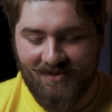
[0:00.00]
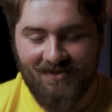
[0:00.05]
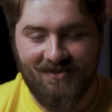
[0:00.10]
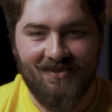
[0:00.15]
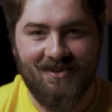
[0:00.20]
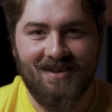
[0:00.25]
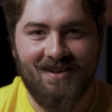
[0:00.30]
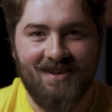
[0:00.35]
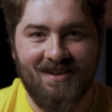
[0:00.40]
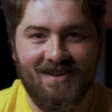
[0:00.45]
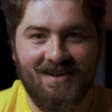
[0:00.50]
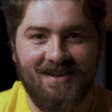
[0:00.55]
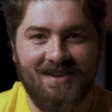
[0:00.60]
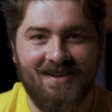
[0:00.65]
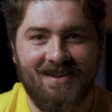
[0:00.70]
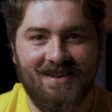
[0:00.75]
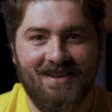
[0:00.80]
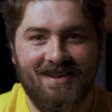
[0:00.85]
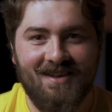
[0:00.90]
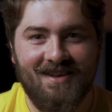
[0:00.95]
Hold on.
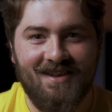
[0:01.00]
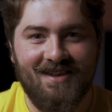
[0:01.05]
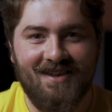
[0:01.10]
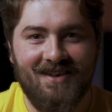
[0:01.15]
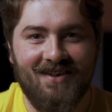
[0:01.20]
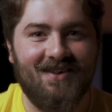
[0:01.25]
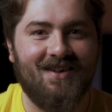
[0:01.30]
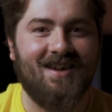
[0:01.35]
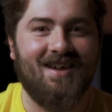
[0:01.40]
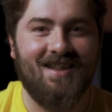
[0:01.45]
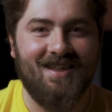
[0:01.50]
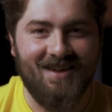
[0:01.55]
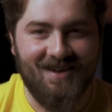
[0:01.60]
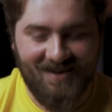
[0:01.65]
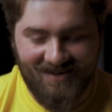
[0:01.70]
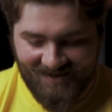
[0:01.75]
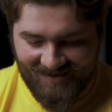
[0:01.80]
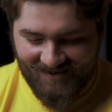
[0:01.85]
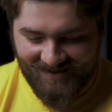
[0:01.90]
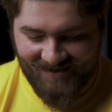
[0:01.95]
Okay, there
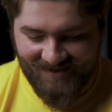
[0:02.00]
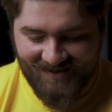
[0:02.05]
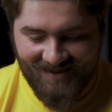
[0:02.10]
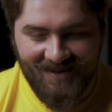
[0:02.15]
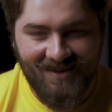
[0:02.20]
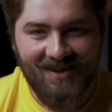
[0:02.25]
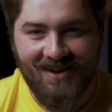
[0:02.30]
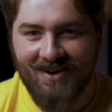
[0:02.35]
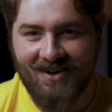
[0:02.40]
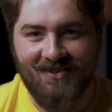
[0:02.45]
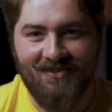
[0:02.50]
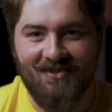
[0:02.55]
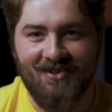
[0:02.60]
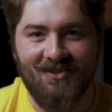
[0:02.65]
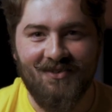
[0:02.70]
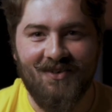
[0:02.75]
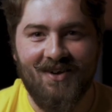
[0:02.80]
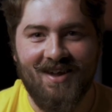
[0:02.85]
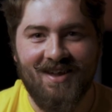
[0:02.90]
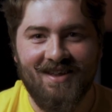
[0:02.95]
it is. I don't even
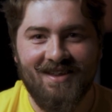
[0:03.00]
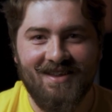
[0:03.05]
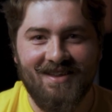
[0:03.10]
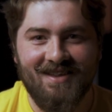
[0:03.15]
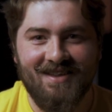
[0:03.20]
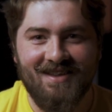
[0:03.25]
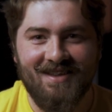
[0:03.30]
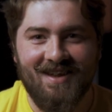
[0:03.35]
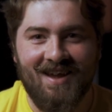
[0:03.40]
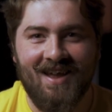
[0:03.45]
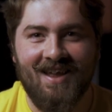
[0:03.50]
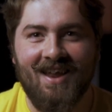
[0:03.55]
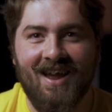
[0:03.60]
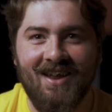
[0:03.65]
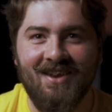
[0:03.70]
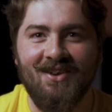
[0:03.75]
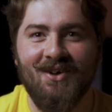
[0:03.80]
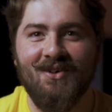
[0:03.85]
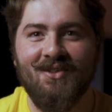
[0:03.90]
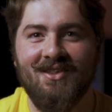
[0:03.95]
know why.
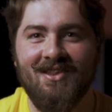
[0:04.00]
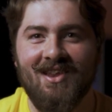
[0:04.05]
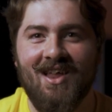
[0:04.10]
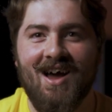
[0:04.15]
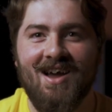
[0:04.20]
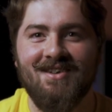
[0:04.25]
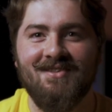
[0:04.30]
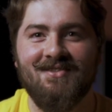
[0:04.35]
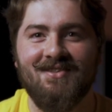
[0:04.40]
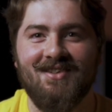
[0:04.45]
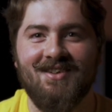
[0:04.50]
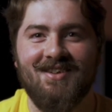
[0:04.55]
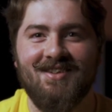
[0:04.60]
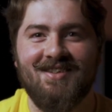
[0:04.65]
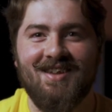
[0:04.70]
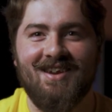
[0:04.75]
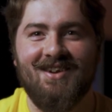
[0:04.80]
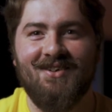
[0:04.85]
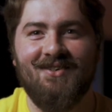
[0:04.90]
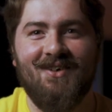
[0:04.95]
I know the line for
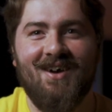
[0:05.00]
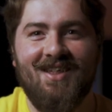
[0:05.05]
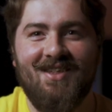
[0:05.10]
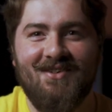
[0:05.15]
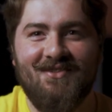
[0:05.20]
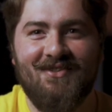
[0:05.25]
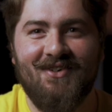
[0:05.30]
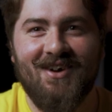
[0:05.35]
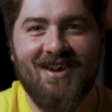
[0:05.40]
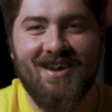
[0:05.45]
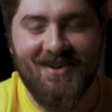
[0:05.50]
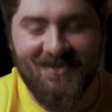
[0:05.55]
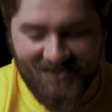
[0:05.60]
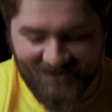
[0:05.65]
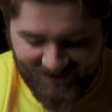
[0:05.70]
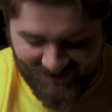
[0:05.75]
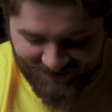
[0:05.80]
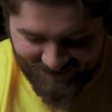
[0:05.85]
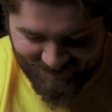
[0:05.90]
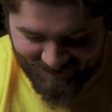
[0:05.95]
this. I don't know why the fuck I'm
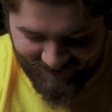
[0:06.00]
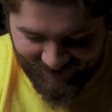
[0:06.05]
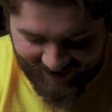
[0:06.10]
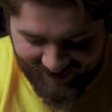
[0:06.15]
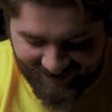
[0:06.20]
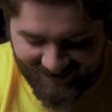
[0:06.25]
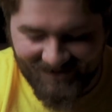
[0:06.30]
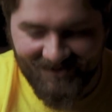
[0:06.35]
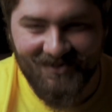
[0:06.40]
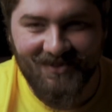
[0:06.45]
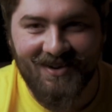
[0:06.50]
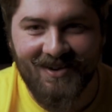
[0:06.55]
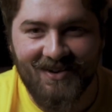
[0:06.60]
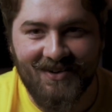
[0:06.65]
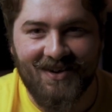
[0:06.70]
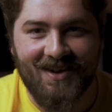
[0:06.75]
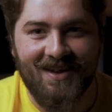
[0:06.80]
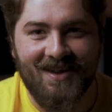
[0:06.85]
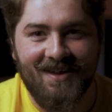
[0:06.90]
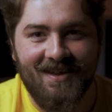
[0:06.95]
going back to it.
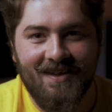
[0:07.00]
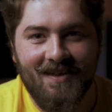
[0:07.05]
Okay.